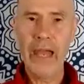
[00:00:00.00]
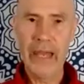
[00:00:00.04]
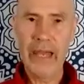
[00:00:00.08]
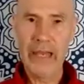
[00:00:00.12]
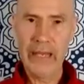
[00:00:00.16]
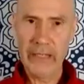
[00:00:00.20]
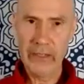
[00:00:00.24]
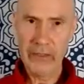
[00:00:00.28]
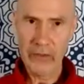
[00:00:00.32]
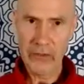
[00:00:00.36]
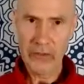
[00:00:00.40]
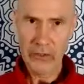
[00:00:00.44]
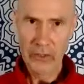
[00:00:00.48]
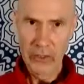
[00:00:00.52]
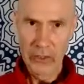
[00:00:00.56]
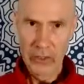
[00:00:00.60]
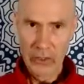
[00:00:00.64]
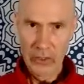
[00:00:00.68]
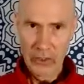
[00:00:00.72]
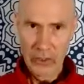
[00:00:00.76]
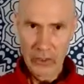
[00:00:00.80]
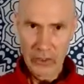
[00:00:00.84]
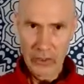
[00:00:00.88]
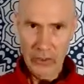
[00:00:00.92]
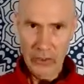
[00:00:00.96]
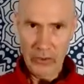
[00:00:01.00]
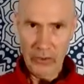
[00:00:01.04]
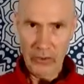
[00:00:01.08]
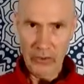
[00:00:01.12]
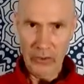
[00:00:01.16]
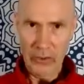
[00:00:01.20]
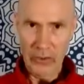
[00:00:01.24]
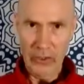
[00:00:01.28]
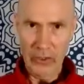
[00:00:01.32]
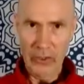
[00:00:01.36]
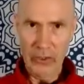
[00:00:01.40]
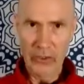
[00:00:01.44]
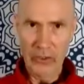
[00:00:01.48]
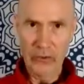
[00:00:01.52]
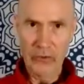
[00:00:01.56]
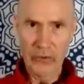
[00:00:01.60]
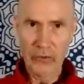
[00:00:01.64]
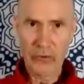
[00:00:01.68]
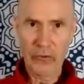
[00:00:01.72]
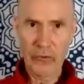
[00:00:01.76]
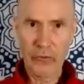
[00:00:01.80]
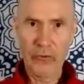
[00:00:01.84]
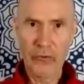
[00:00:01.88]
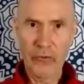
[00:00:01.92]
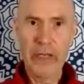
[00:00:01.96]
And the
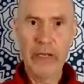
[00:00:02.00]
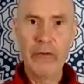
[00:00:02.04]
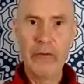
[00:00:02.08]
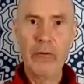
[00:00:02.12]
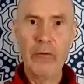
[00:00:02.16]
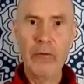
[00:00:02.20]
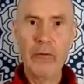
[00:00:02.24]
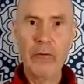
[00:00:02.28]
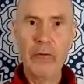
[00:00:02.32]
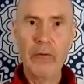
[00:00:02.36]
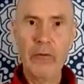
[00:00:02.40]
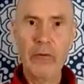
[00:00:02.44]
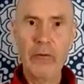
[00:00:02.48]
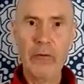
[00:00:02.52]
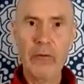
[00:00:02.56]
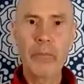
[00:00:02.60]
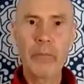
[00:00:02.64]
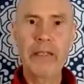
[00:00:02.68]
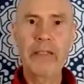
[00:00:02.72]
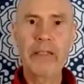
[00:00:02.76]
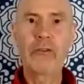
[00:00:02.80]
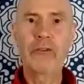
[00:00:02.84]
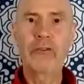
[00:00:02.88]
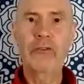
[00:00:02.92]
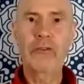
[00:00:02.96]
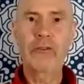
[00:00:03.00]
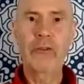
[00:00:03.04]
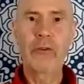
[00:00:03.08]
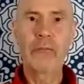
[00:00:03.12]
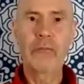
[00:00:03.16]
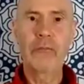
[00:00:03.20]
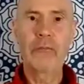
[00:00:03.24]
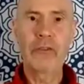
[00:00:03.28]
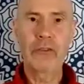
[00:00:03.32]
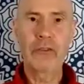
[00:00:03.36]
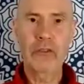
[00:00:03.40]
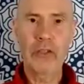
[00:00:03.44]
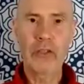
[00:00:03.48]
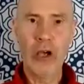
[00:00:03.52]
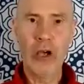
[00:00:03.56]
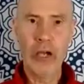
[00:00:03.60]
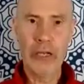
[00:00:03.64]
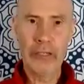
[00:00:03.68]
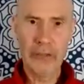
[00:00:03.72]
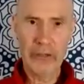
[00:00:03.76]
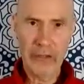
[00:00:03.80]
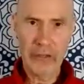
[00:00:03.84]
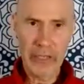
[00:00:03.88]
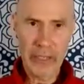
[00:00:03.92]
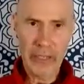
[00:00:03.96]
urethra and penis and
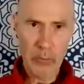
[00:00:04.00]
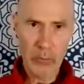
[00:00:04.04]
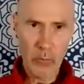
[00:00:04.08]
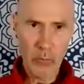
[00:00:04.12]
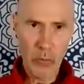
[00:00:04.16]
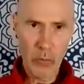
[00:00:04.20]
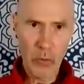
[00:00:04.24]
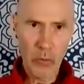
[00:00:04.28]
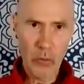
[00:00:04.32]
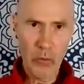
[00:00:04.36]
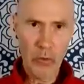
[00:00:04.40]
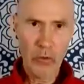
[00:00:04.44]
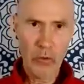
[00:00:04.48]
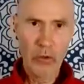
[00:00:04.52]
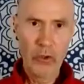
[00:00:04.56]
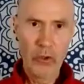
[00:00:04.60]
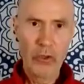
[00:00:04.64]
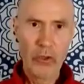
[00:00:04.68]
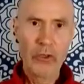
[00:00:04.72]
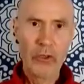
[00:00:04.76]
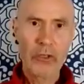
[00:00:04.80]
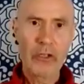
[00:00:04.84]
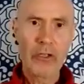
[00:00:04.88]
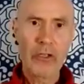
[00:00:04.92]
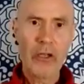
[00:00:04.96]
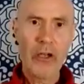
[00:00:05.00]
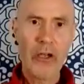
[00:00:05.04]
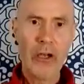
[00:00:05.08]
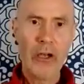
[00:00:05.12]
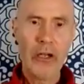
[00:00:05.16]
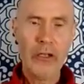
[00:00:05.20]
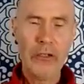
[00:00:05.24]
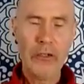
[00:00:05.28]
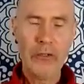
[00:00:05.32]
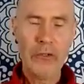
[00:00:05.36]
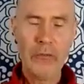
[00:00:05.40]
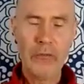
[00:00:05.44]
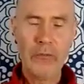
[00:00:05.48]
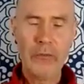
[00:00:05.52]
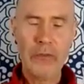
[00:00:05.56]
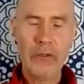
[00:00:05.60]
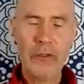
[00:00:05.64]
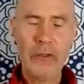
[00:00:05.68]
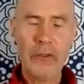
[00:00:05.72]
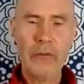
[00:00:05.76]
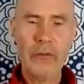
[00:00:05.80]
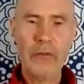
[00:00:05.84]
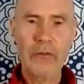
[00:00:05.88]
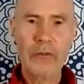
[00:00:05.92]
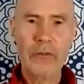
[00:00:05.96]
vagina, they're more kind of
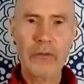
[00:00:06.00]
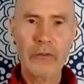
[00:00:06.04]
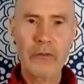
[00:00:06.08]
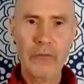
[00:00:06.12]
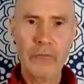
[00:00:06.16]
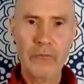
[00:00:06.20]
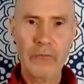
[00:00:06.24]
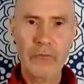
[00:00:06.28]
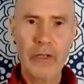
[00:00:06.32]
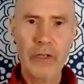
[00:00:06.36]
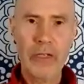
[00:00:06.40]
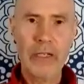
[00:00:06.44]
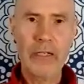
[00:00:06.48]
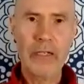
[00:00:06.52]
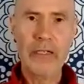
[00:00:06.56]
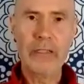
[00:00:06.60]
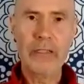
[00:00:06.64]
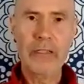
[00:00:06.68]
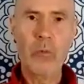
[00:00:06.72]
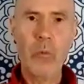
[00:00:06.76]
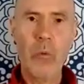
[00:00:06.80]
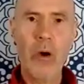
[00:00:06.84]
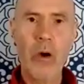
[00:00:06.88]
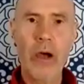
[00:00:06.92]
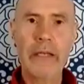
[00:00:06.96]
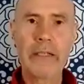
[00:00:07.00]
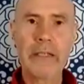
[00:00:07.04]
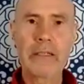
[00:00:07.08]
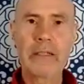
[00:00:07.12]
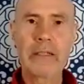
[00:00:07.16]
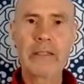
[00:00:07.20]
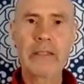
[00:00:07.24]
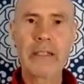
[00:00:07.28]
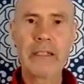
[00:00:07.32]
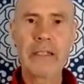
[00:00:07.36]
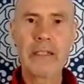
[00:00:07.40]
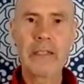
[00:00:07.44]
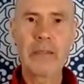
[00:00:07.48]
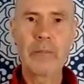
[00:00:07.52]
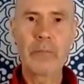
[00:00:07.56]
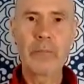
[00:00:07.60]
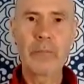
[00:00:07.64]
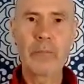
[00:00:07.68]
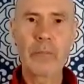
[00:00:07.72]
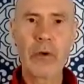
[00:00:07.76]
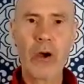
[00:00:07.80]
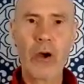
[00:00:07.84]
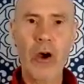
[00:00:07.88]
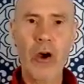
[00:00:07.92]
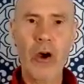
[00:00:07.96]
the, the really quite deep
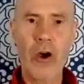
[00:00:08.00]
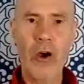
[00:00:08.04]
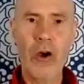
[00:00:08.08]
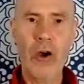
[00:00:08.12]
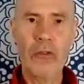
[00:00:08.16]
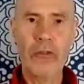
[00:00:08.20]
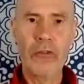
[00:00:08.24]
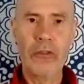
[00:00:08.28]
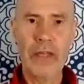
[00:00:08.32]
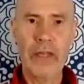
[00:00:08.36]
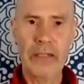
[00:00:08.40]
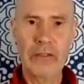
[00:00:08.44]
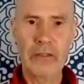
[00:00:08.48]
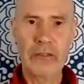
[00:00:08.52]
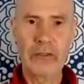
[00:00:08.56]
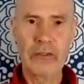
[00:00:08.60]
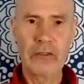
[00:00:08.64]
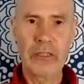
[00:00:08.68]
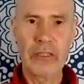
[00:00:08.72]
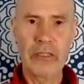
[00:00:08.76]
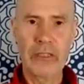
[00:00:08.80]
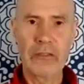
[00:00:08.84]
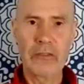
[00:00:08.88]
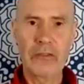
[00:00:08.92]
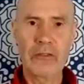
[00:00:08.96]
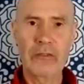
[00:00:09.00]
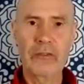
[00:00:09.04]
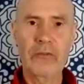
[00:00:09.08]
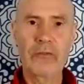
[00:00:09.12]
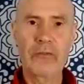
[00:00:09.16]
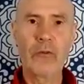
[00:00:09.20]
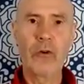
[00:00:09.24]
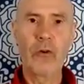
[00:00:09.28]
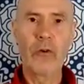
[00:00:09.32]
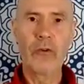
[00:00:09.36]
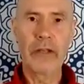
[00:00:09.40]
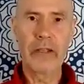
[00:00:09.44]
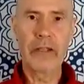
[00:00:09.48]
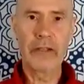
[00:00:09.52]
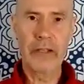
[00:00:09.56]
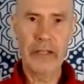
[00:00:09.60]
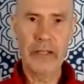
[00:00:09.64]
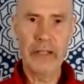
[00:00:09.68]
earth energies for it.